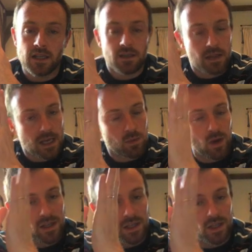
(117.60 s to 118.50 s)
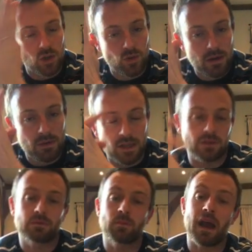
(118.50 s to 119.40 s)
so that's why it's an extremely,
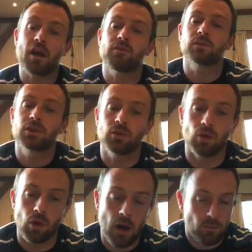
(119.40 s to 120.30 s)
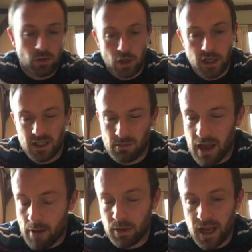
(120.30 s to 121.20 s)
extremely powerful tool, and we'll look at some of the
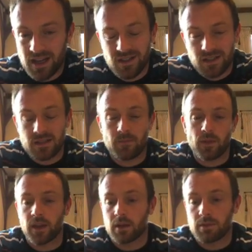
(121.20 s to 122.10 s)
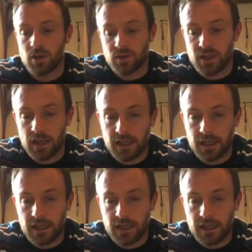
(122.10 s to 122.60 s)
applications that it can be used in